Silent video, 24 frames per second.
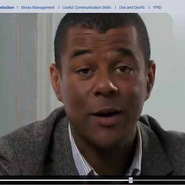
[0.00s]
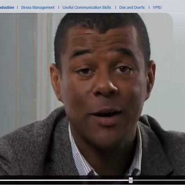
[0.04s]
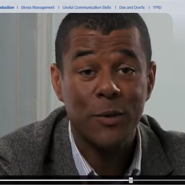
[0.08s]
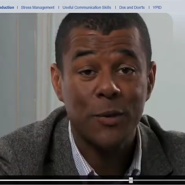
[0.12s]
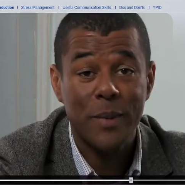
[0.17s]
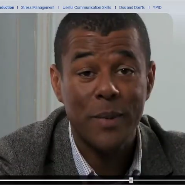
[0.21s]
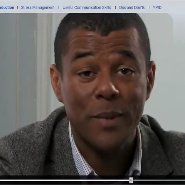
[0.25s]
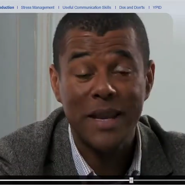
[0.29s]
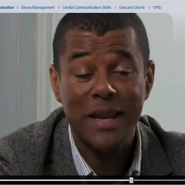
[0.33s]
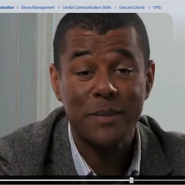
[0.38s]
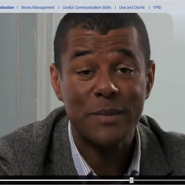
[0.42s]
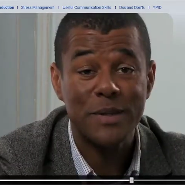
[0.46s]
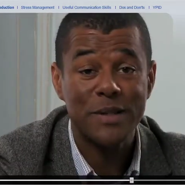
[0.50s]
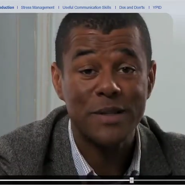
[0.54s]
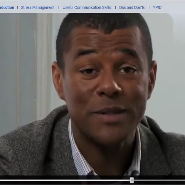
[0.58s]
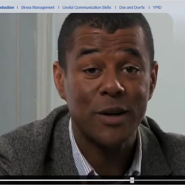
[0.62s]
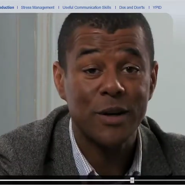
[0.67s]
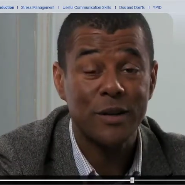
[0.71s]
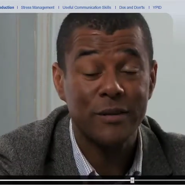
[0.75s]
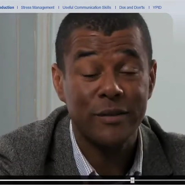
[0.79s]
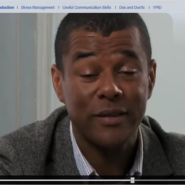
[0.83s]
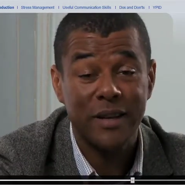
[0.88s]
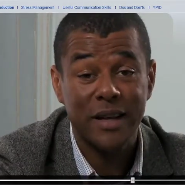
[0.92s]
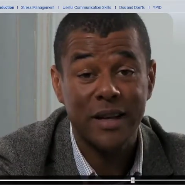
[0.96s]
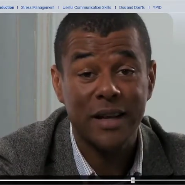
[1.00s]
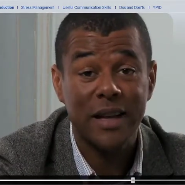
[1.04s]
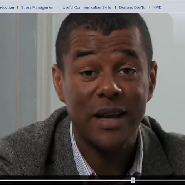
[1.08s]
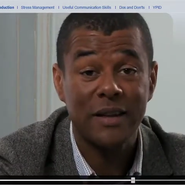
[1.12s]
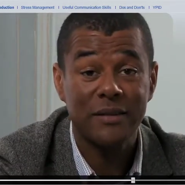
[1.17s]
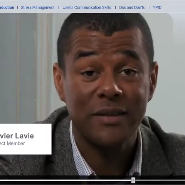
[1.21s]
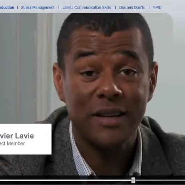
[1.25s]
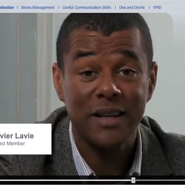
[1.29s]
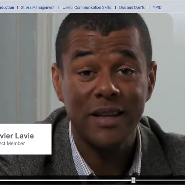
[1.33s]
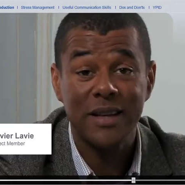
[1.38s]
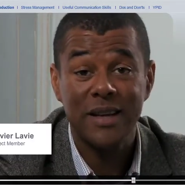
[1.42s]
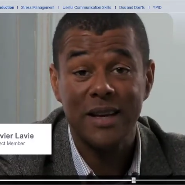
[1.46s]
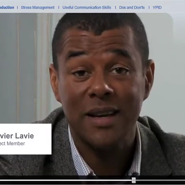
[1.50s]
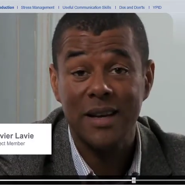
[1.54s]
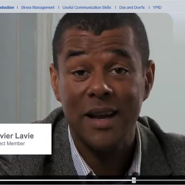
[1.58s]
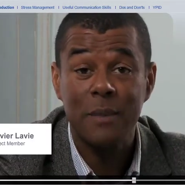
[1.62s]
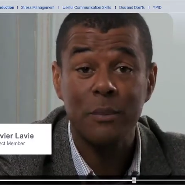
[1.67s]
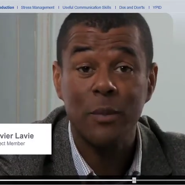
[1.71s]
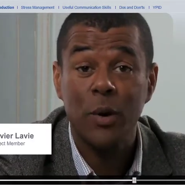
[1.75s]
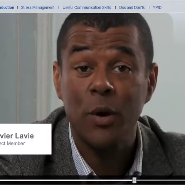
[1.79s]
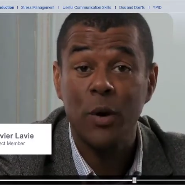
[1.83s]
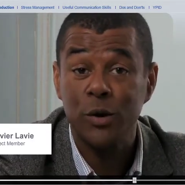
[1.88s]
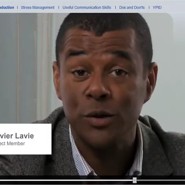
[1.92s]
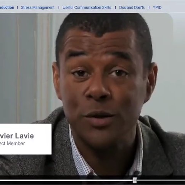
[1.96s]
Hello, my name is Olivier
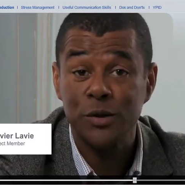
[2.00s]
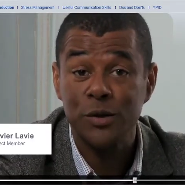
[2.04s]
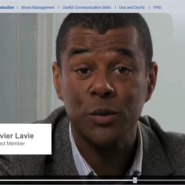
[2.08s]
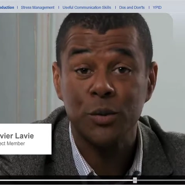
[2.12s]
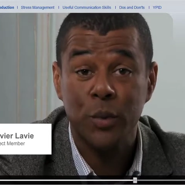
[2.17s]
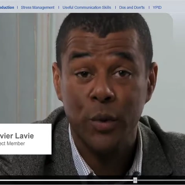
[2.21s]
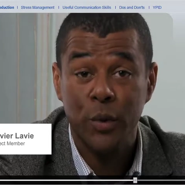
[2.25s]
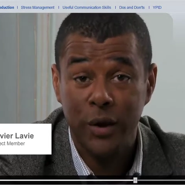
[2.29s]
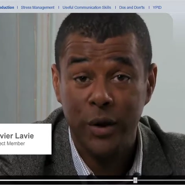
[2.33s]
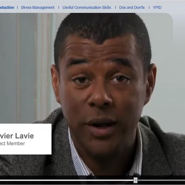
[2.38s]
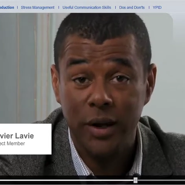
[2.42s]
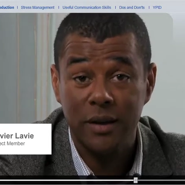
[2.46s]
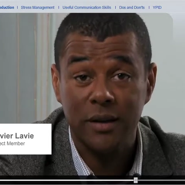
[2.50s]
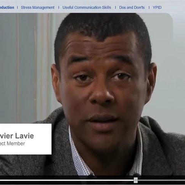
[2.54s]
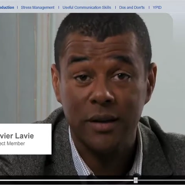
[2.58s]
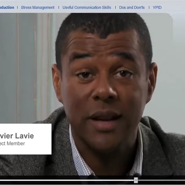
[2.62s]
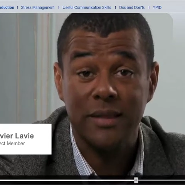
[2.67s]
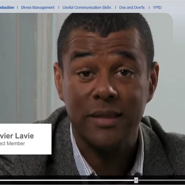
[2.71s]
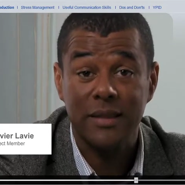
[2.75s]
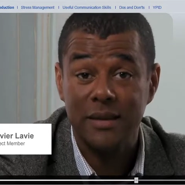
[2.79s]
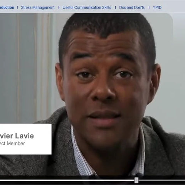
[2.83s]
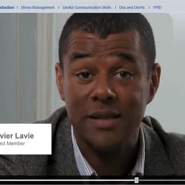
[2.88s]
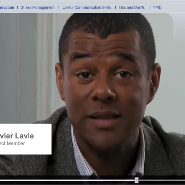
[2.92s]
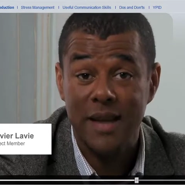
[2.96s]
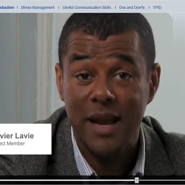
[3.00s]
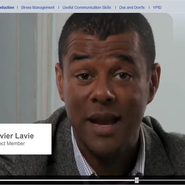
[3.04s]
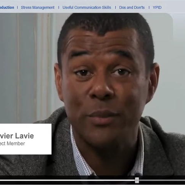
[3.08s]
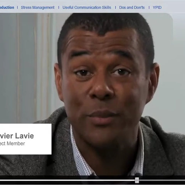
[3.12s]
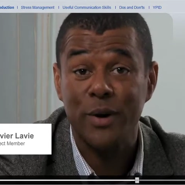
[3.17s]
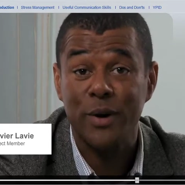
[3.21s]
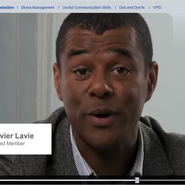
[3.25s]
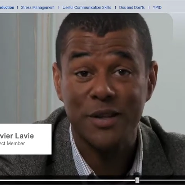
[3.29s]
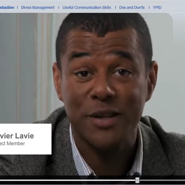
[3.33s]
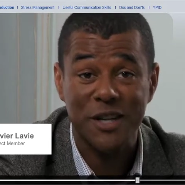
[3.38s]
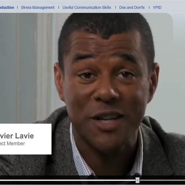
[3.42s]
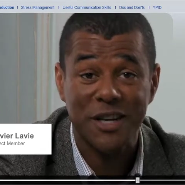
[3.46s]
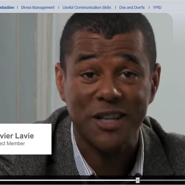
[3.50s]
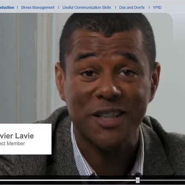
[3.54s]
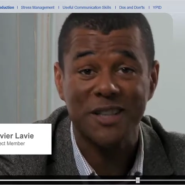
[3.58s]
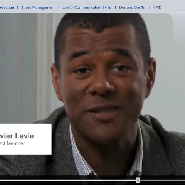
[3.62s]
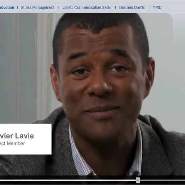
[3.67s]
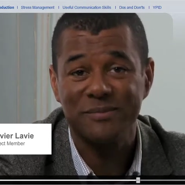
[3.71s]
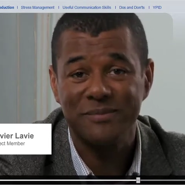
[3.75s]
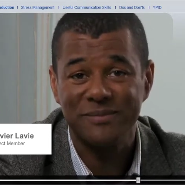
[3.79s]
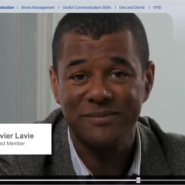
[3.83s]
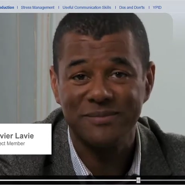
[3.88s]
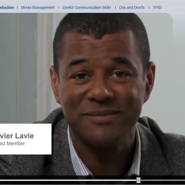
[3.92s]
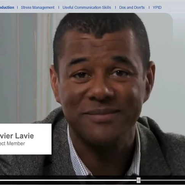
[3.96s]
Lavie and I'm also working at the same
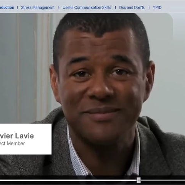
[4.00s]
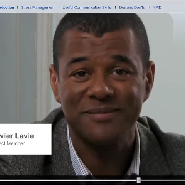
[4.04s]
project.